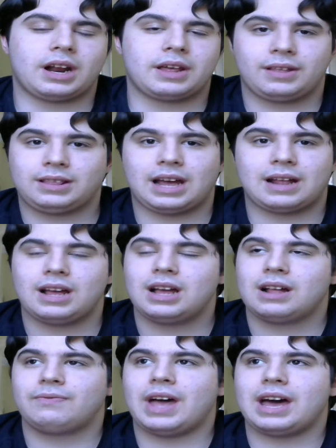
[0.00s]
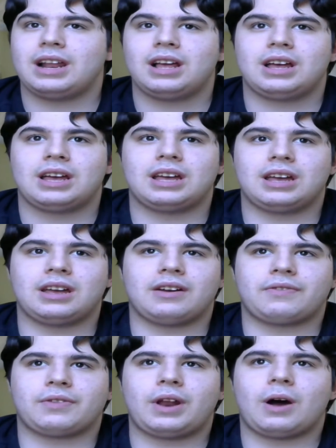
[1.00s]
I think that
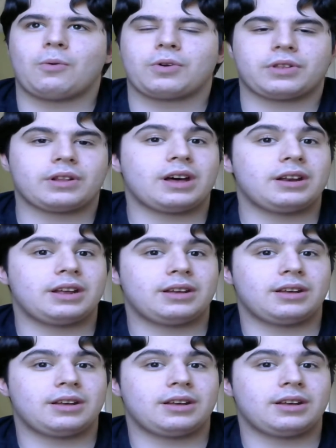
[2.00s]
if they're not worth a lot